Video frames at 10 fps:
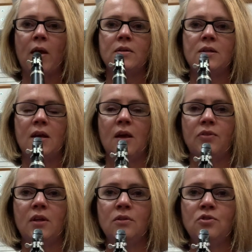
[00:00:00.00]
Take out
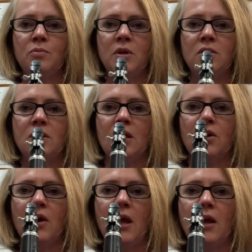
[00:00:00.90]
the instrument, take your
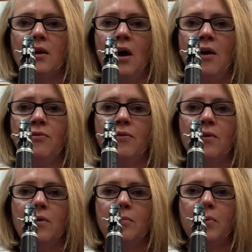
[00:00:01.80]
hand off,
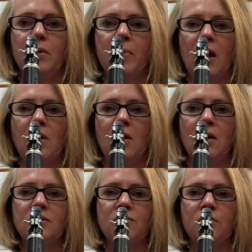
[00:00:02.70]
put it back on,
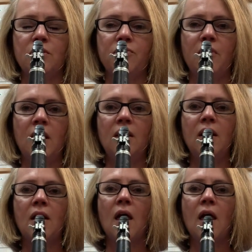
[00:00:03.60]
see if you can find it.